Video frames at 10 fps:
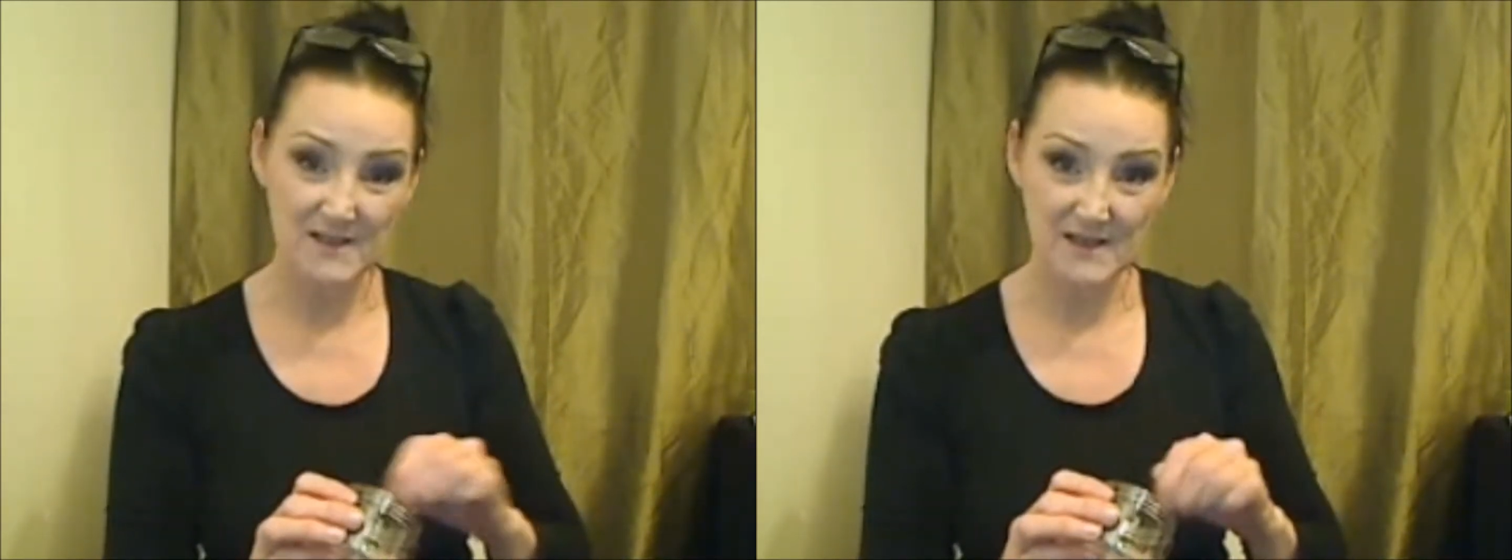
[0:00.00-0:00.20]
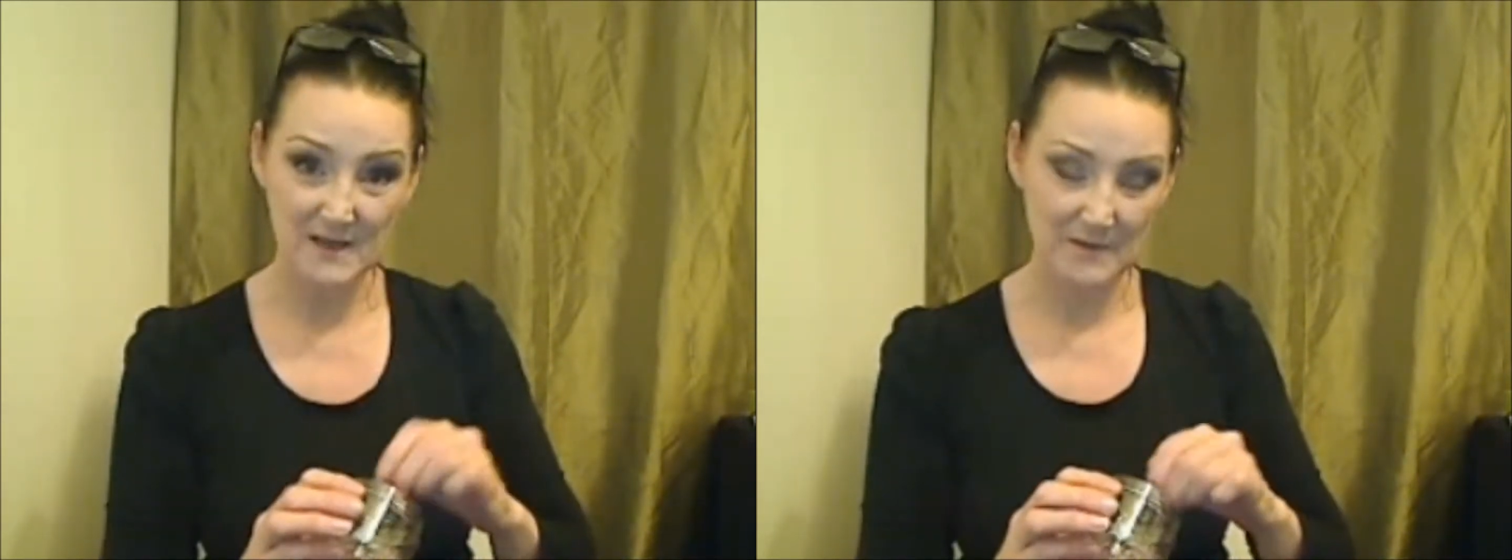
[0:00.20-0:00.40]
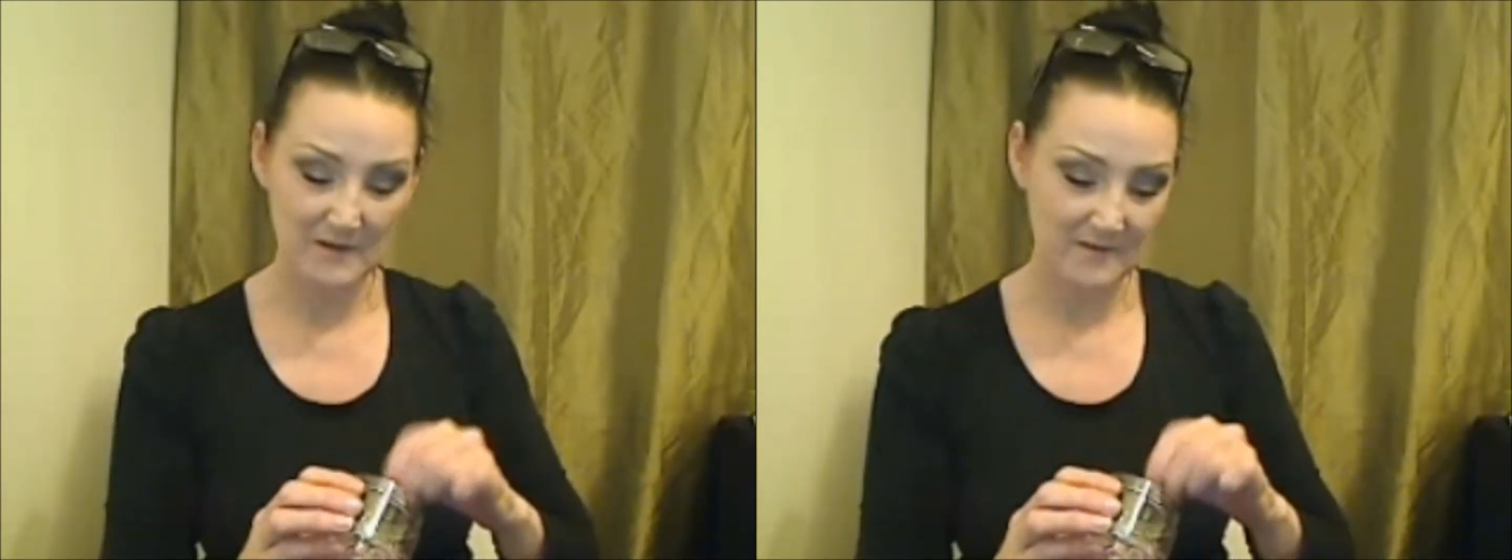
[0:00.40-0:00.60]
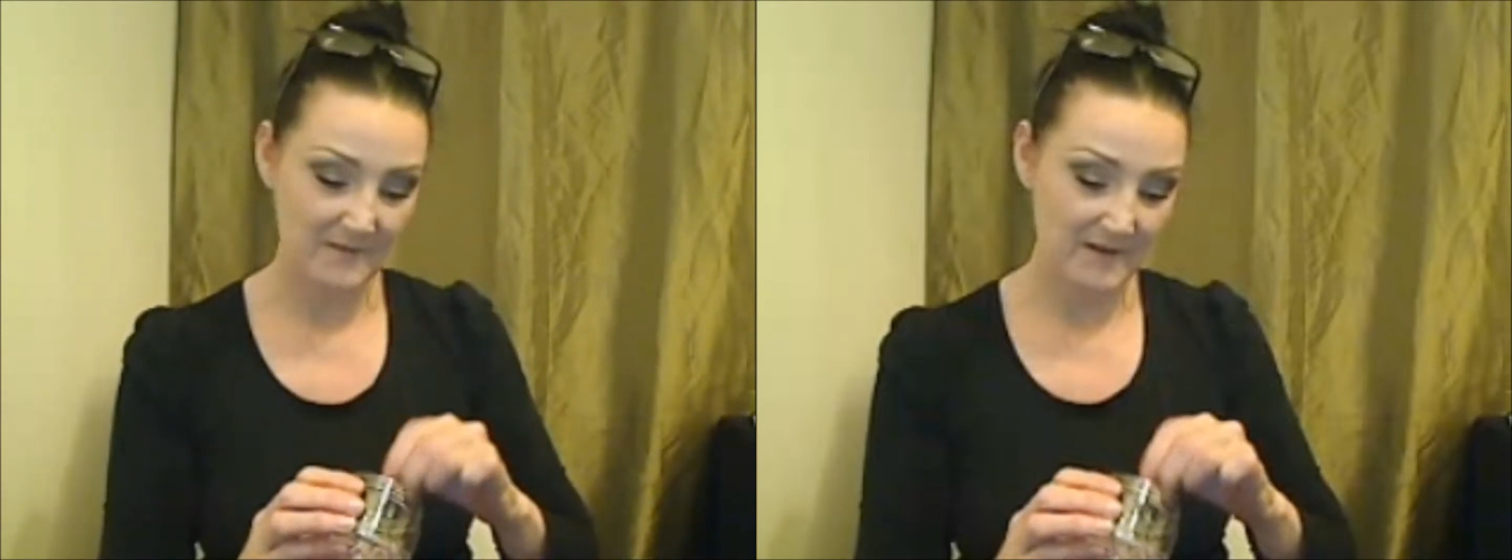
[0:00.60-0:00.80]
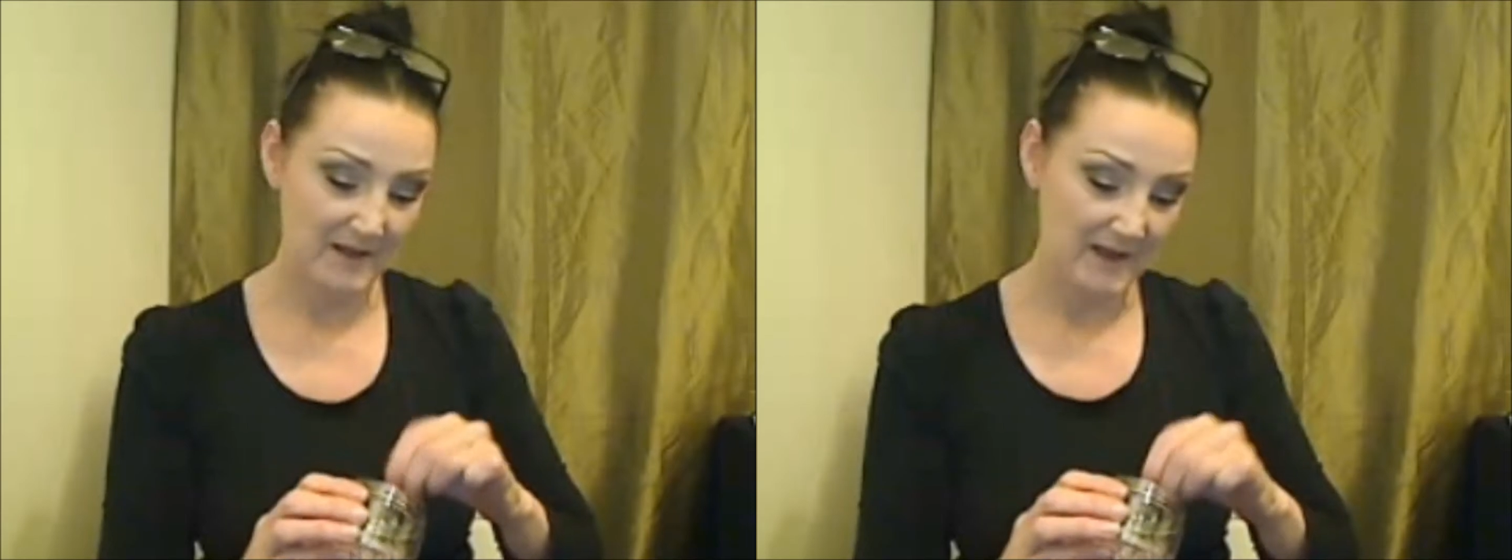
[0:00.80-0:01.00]
table
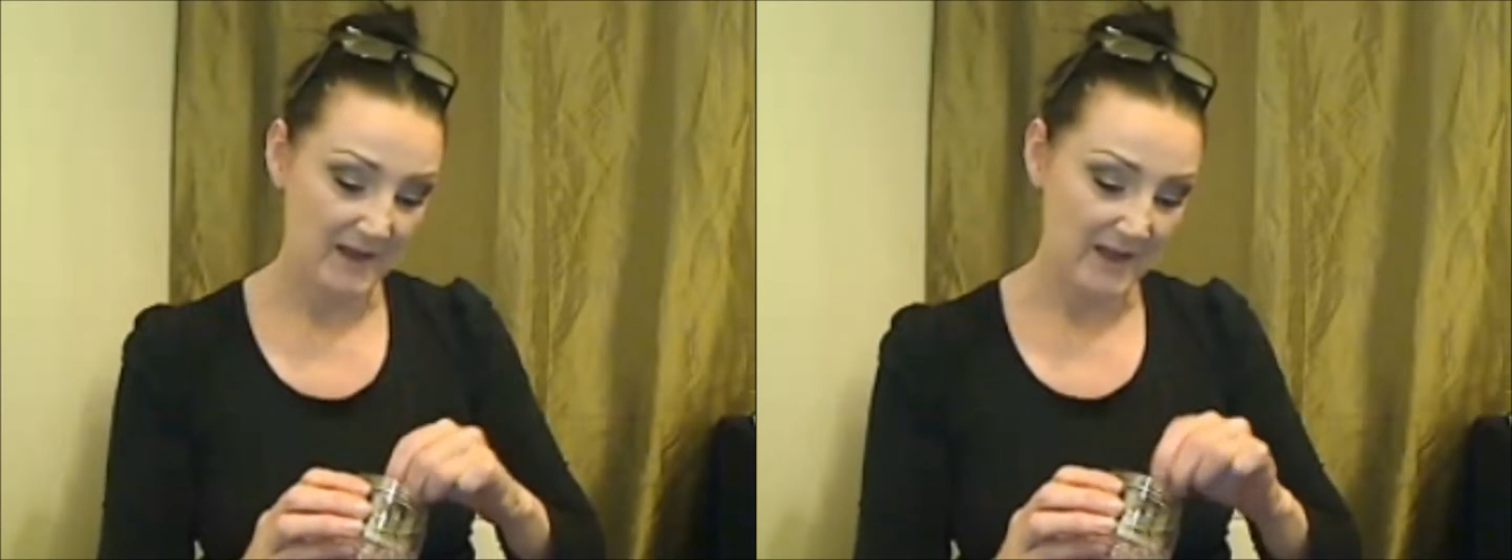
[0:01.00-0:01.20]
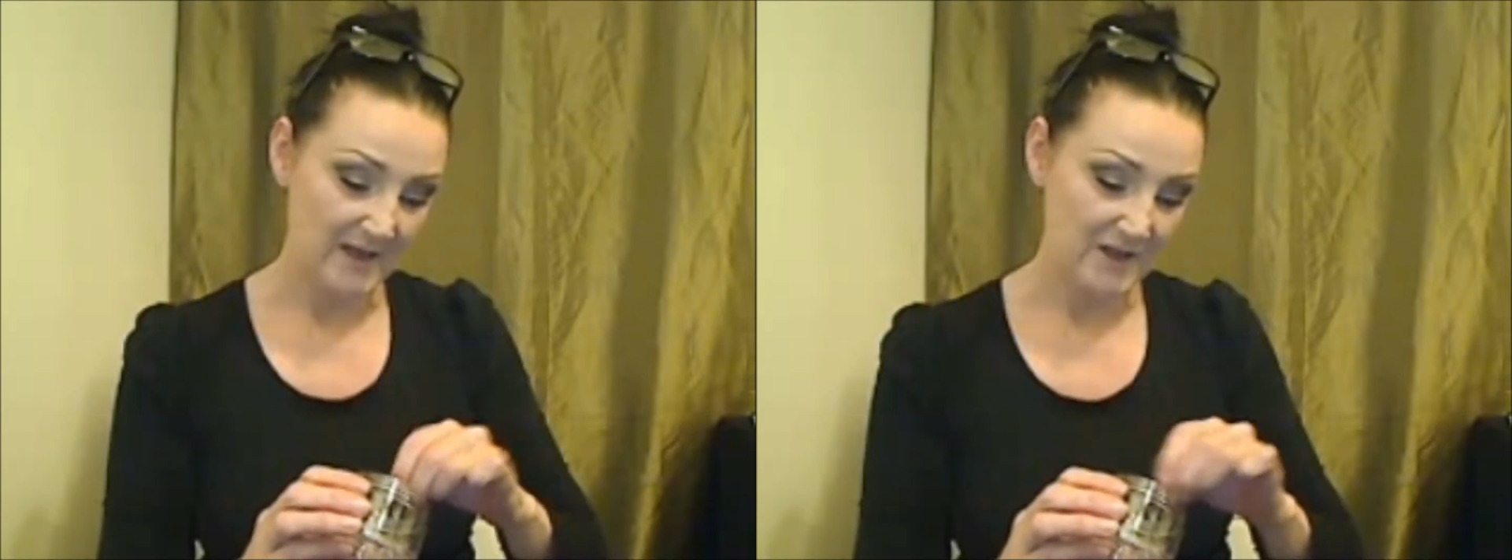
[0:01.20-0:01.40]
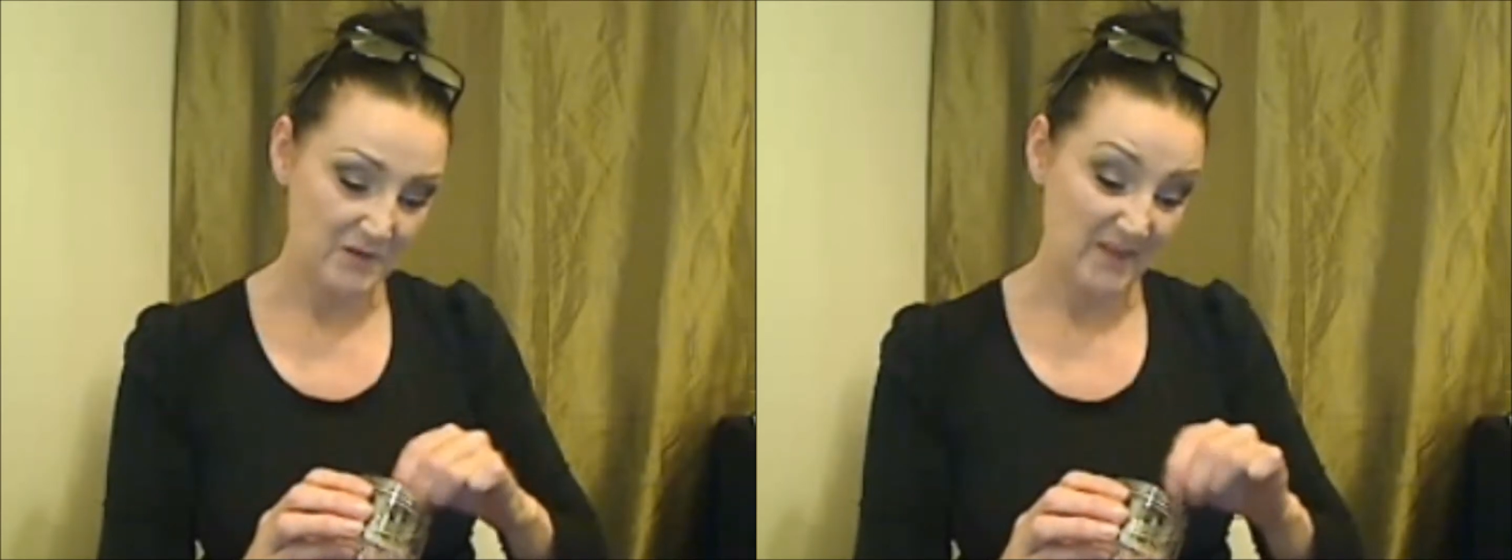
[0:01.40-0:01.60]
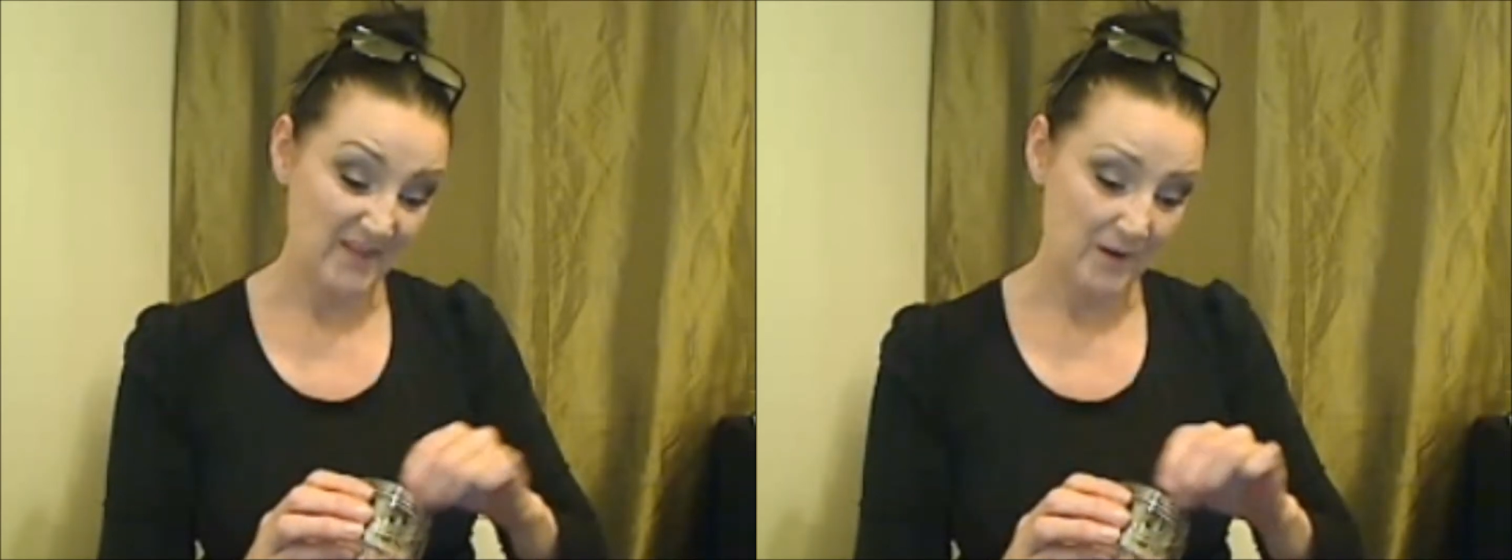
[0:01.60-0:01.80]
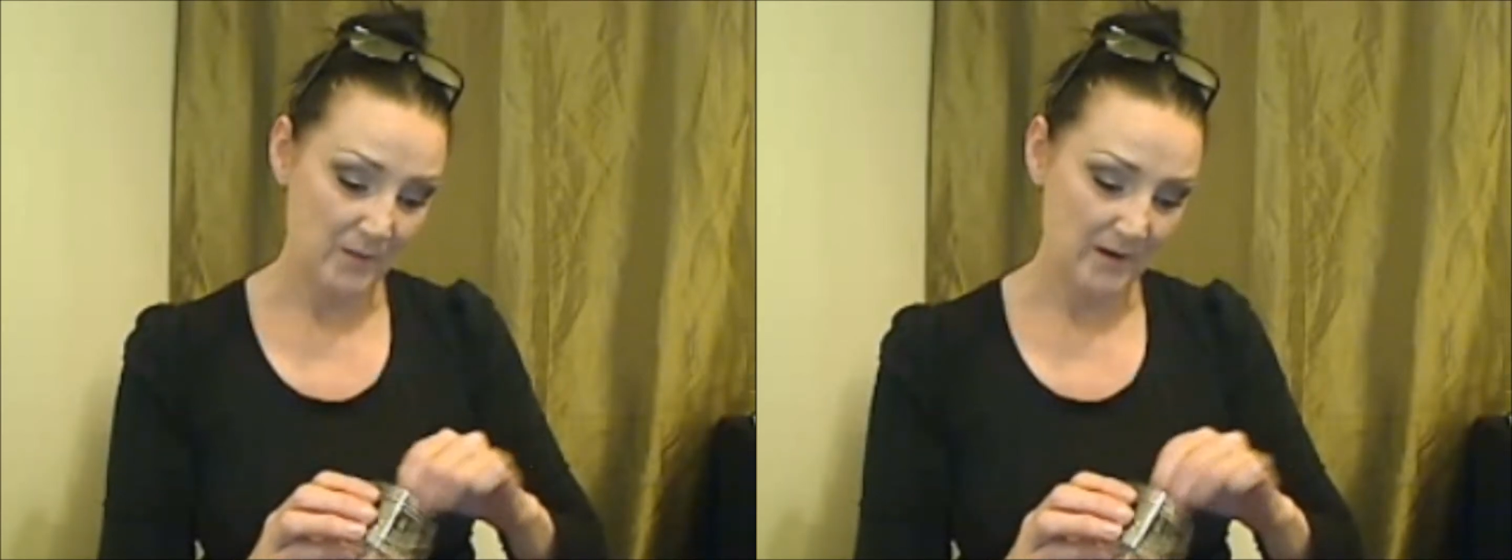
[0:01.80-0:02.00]
and do it
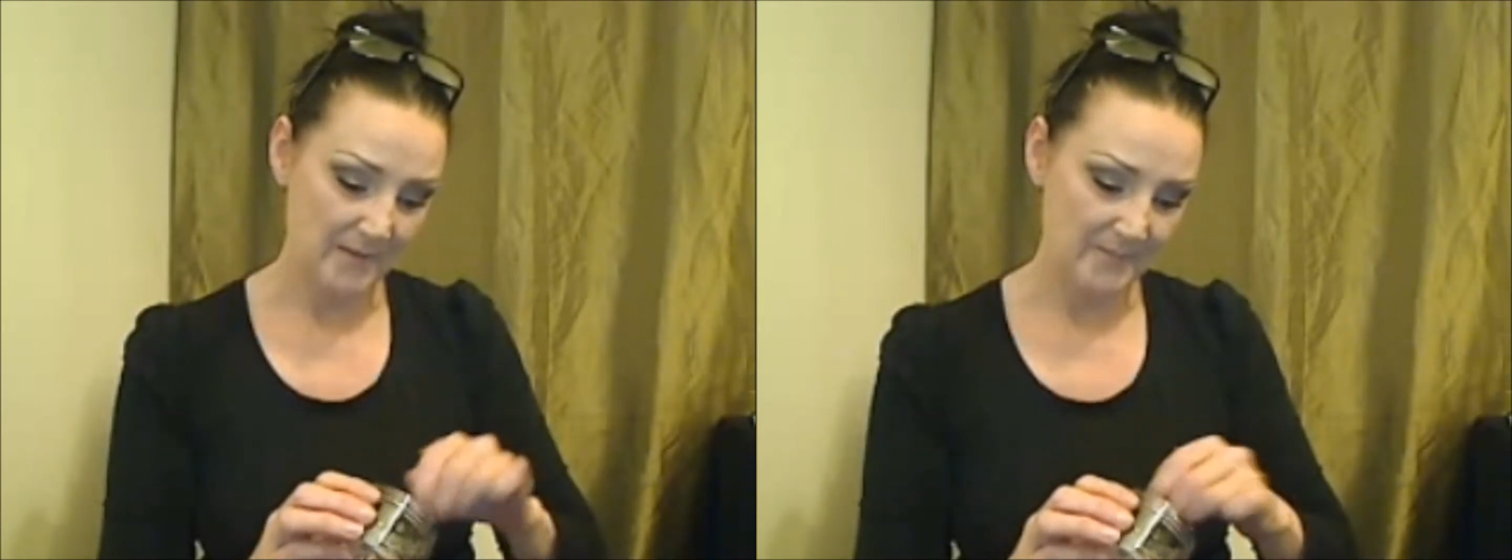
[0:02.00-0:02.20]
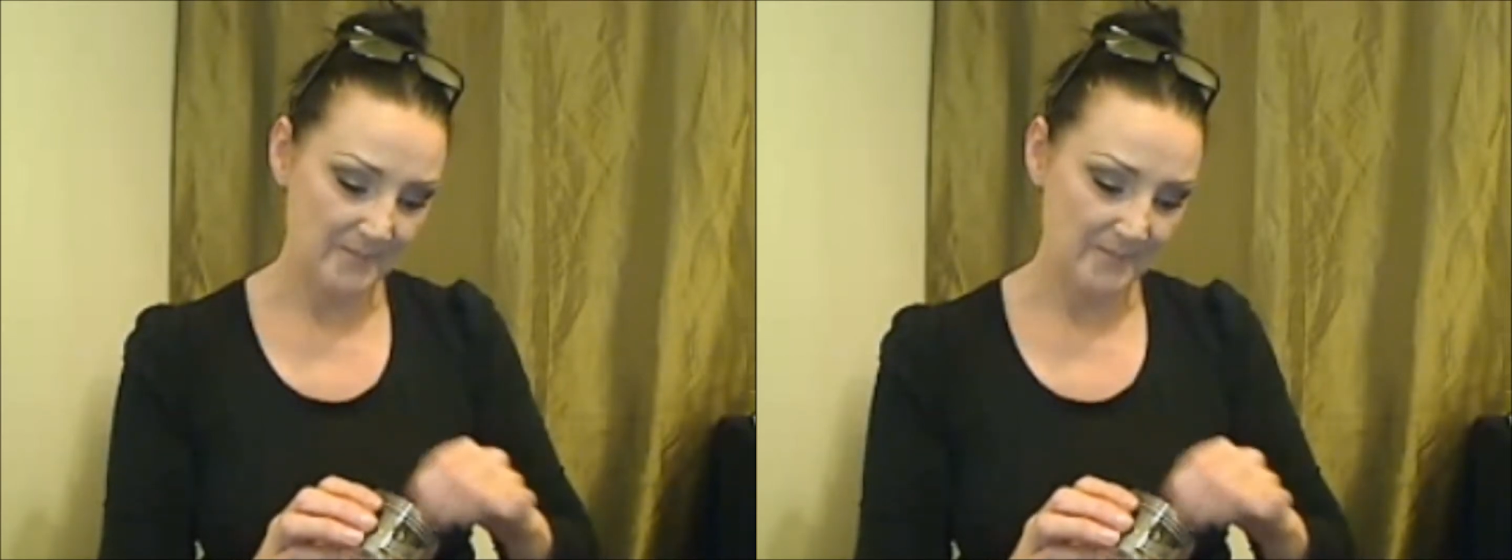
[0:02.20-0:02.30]
that way.